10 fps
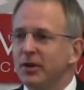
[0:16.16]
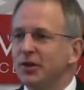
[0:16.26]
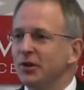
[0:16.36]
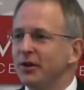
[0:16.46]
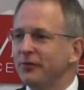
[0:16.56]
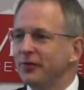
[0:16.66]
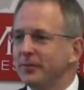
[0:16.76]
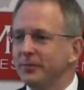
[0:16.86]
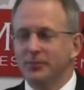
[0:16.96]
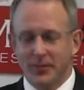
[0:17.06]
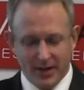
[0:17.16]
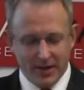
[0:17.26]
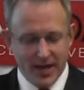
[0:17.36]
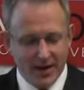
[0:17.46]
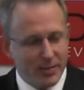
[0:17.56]
let me turn from
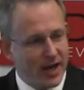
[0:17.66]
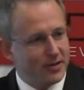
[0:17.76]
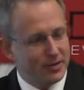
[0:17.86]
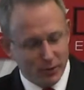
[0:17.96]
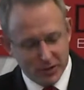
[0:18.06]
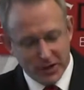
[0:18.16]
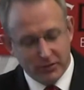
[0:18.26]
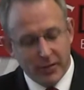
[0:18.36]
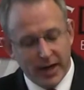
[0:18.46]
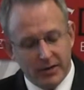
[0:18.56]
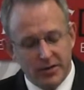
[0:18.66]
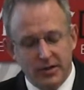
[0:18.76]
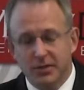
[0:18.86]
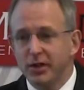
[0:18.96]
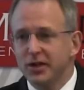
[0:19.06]
that matter to more general matters,
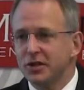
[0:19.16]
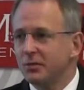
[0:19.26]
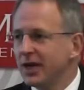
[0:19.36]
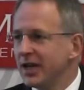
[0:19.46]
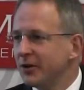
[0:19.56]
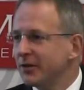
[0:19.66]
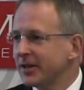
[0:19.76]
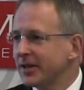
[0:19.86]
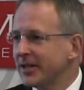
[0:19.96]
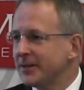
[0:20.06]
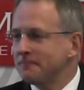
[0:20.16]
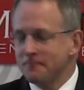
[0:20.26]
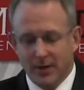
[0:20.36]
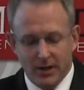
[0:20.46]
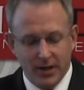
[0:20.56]
and it's a pleasure to be here at the
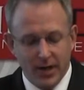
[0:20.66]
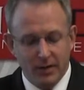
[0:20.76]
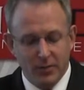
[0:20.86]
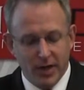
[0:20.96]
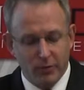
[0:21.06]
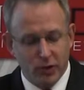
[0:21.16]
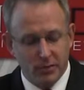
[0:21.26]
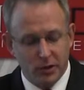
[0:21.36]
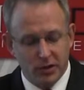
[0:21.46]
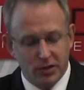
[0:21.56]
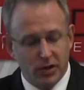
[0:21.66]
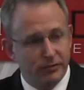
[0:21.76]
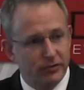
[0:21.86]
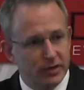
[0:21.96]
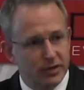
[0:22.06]
NBN Rebooted
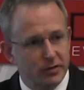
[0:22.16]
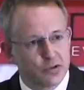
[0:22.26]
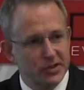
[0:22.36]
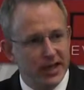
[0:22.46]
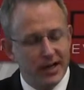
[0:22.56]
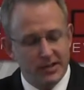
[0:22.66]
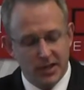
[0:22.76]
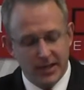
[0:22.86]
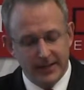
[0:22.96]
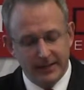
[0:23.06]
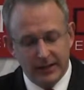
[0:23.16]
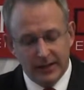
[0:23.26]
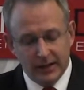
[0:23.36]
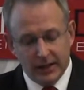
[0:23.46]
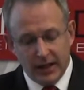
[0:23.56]
Conference. Of course, last year,
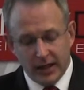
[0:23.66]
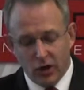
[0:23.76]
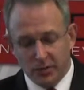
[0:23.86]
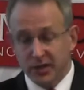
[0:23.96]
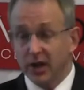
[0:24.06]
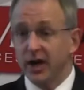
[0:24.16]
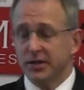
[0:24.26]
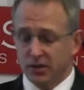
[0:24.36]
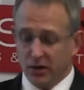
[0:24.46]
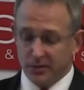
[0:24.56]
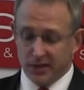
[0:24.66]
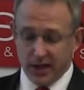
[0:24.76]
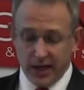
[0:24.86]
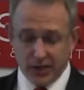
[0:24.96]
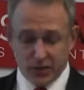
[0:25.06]
Comms Alliance and
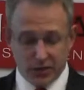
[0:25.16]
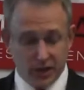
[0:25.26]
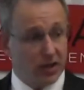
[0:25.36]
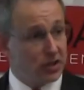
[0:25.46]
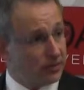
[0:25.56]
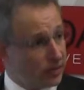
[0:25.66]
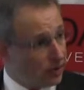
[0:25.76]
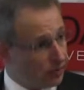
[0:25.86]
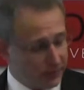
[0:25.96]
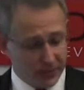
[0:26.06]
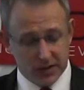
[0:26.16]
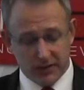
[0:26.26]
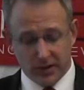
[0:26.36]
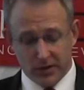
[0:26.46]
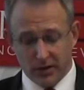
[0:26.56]
CommsDay took the initiative to hold the first
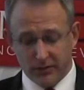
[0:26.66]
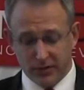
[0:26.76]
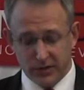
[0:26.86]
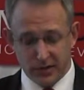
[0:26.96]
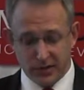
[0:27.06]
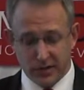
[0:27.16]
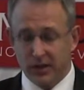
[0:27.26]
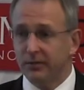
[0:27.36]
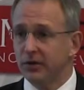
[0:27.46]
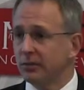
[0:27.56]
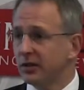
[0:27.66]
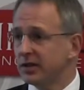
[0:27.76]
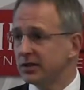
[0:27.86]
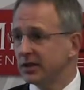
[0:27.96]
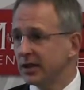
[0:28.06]
of these conferences, and I'm very
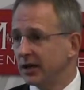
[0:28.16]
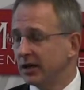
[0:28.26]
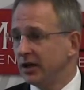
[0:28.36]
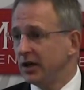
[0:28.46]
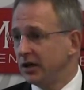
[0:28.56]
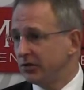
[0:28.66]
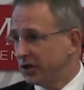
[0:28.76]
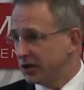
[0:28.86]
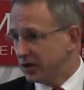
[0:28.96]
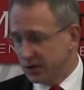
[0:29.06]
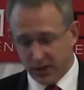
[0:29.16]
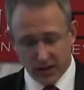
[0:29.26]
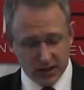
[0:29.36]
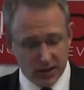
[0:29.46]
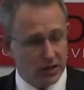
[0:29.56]
pleased that that tradition has
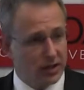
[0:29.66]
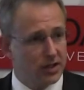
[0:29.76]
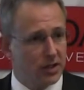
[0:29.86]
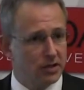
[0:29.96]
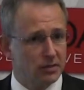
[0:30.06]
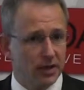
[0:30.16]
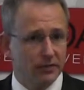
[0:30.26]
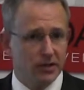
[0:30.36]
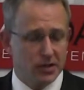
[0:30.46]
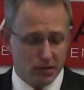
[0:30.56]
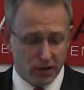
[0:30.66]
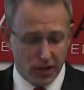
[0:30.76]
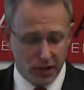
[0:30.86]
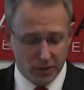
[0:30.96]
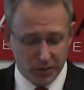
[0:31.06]
been continued this year. It's my very
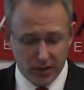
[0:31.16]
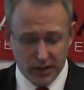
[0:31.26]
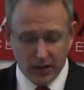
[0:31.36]
strong hope